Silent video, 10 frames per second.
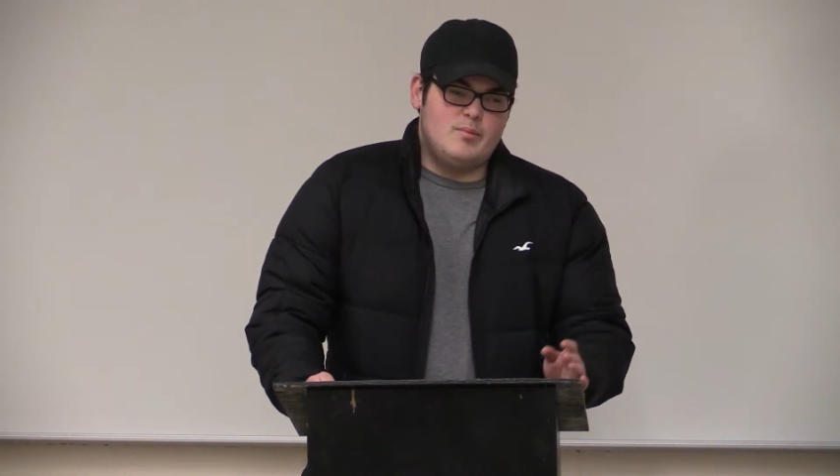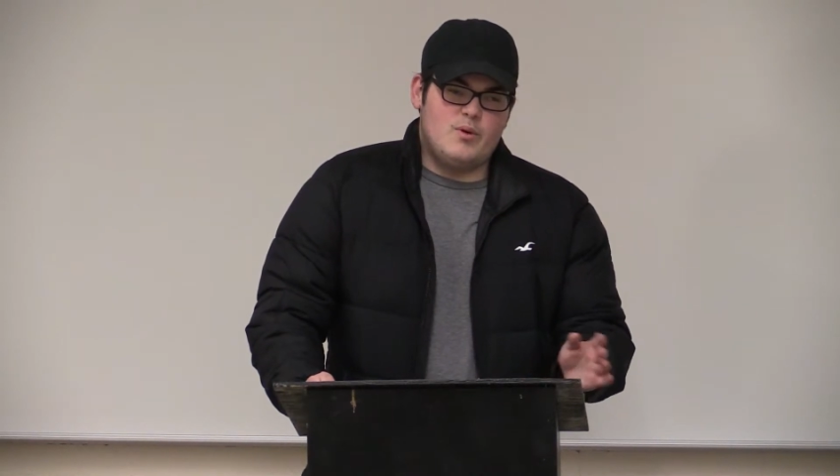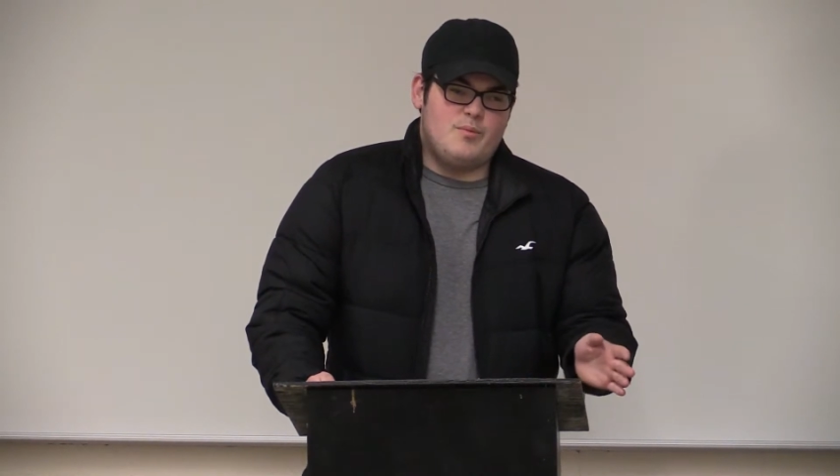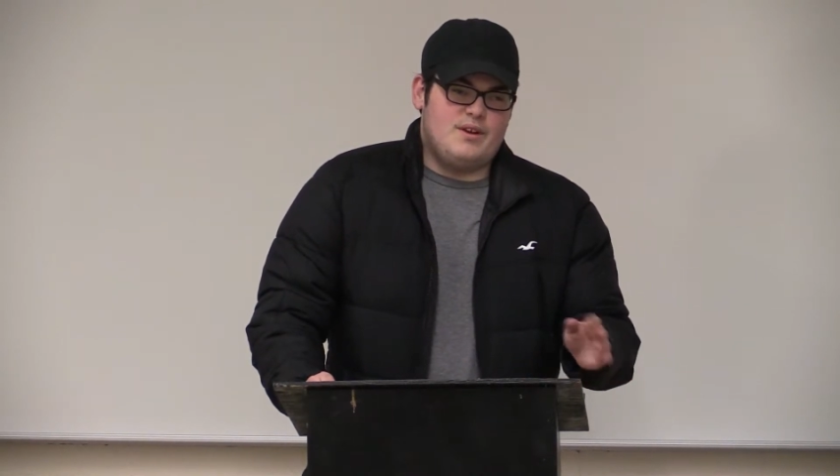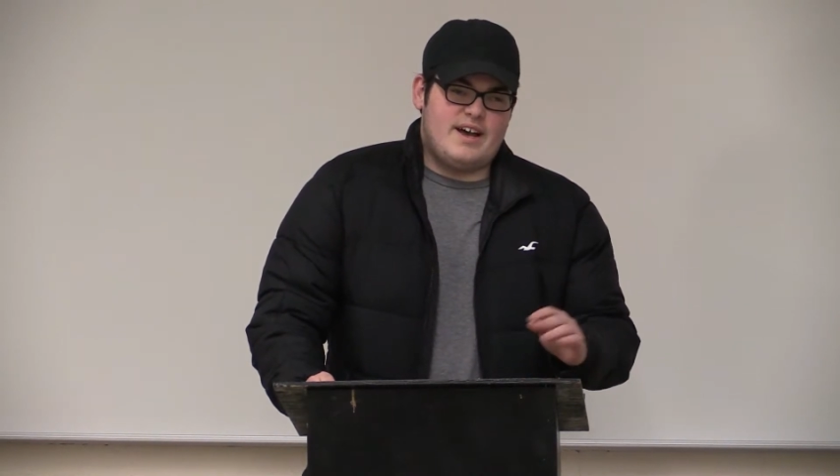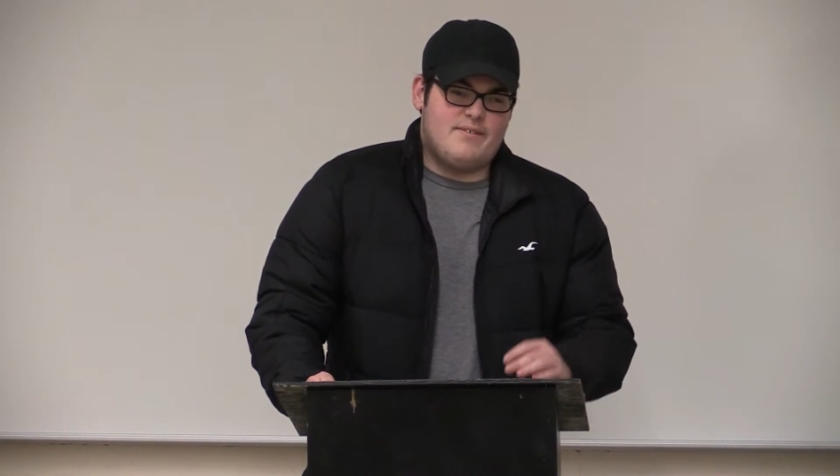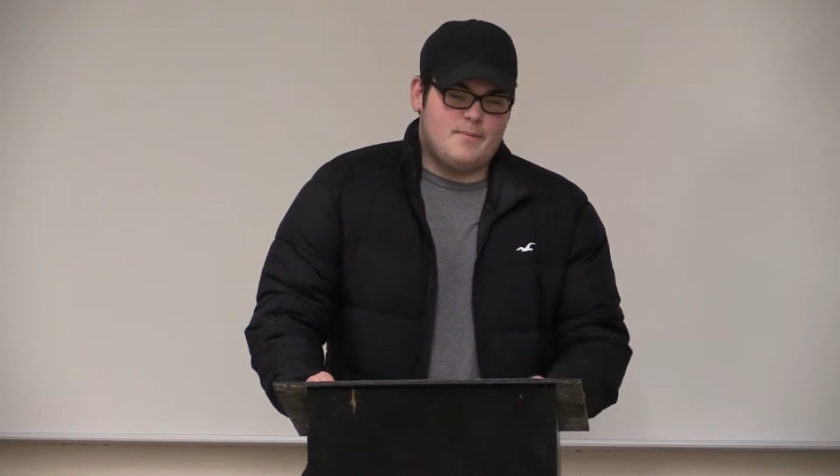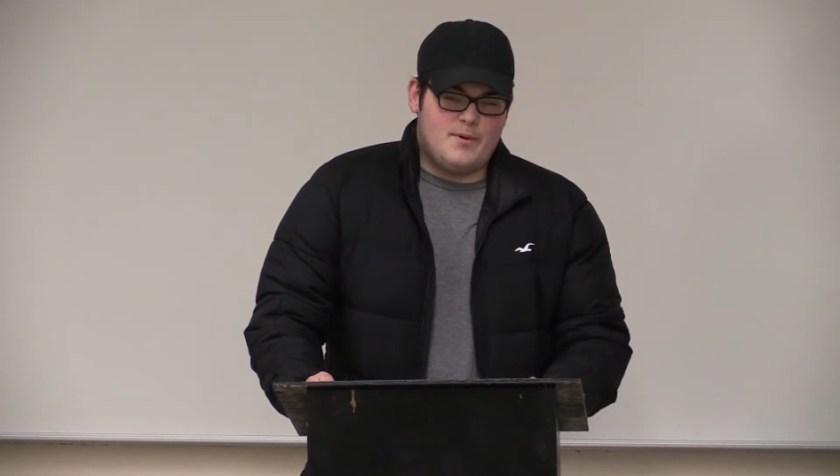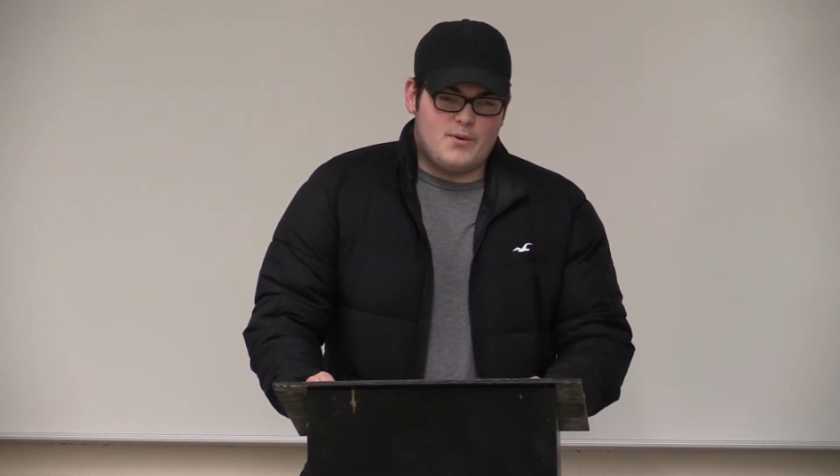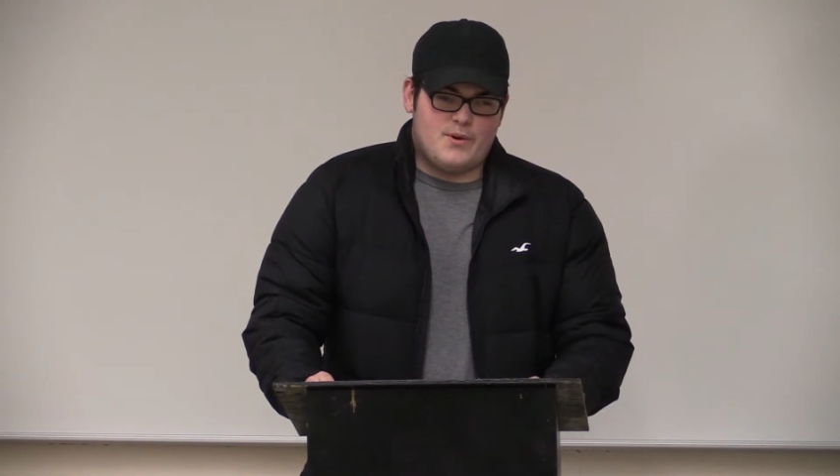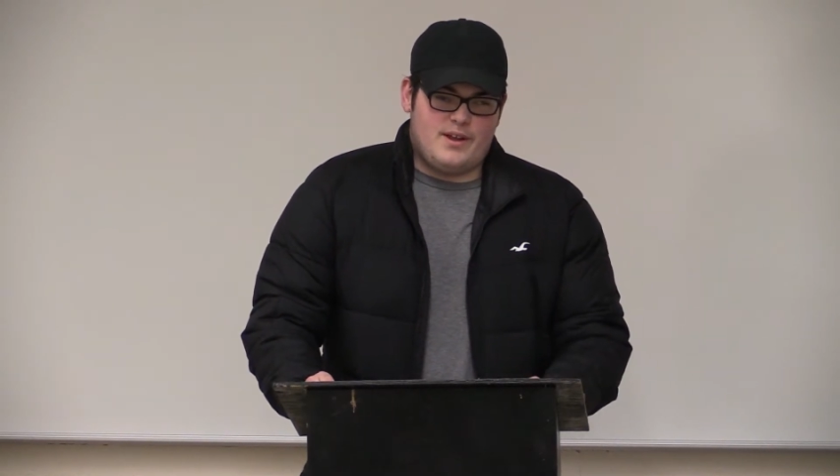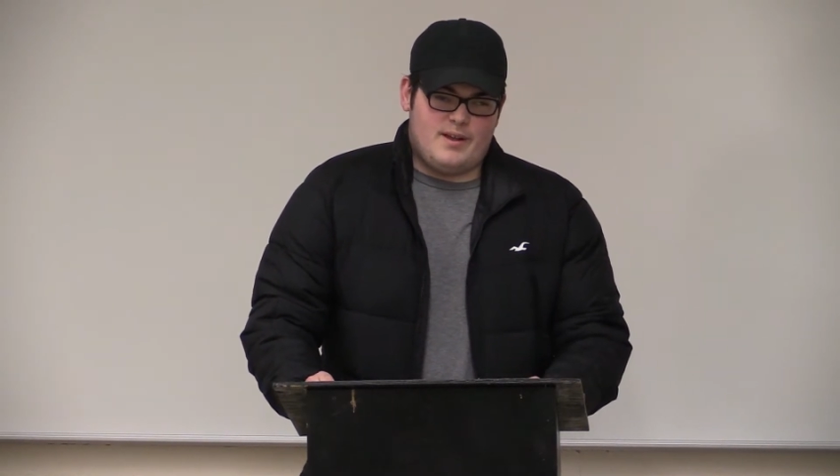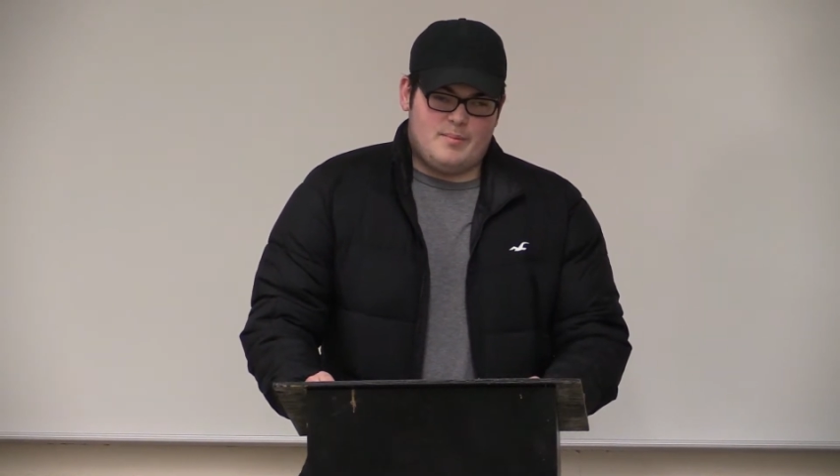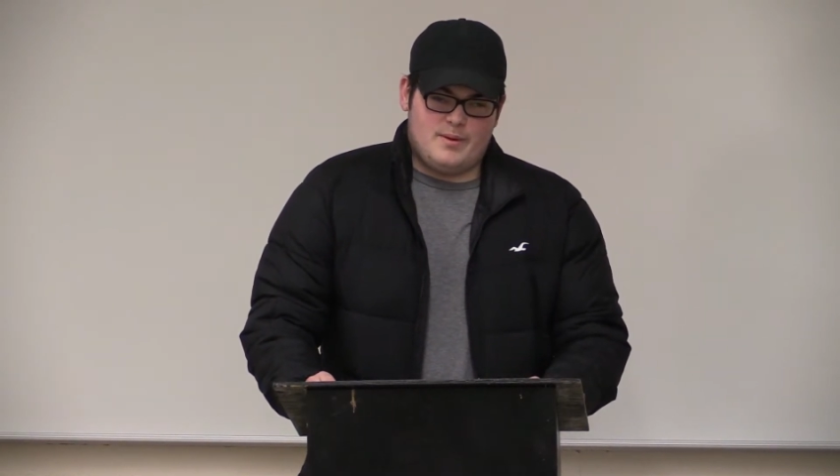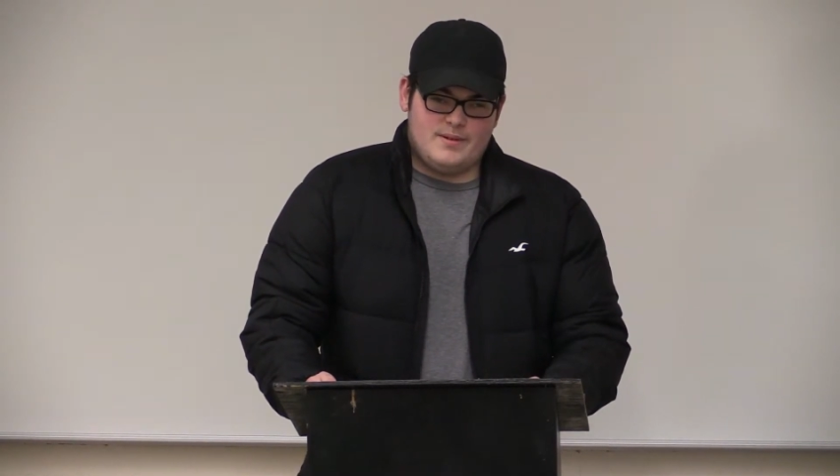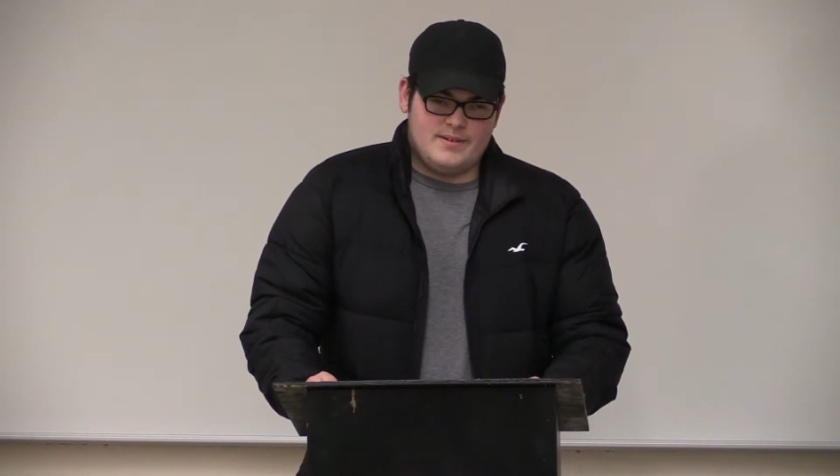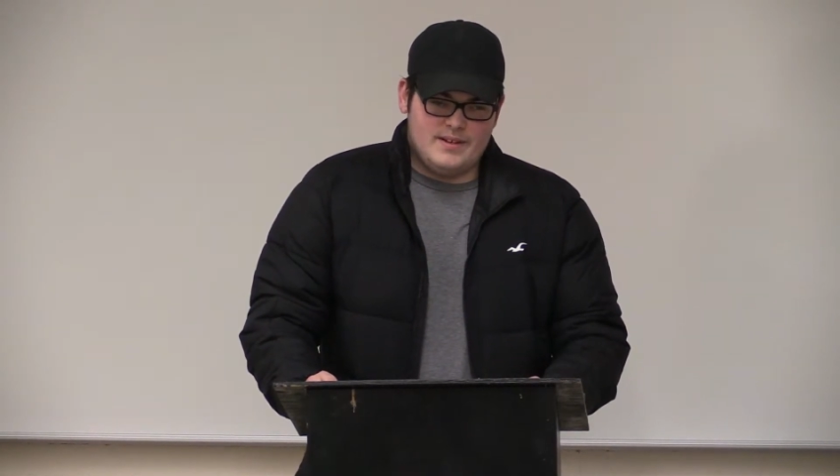boom, you die from a corner camper.